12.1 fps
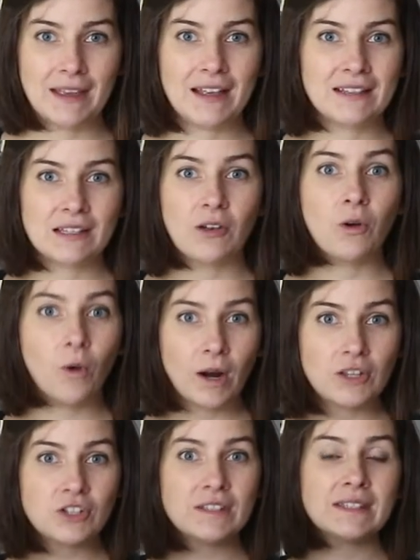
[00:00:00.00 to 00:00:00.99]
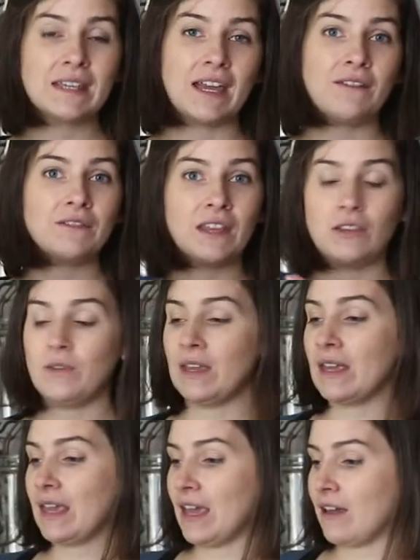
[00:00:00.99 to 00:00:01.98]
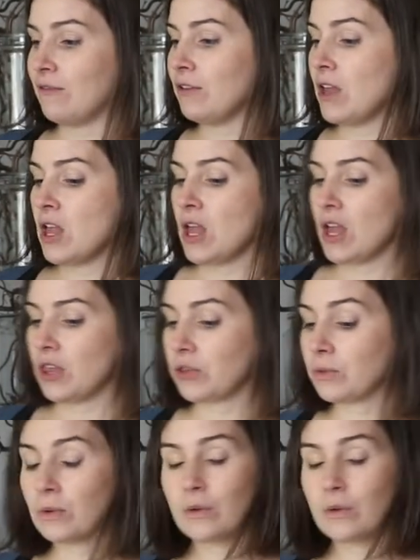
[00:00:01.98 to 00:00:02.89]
It's a gorgeous gift that you can give through the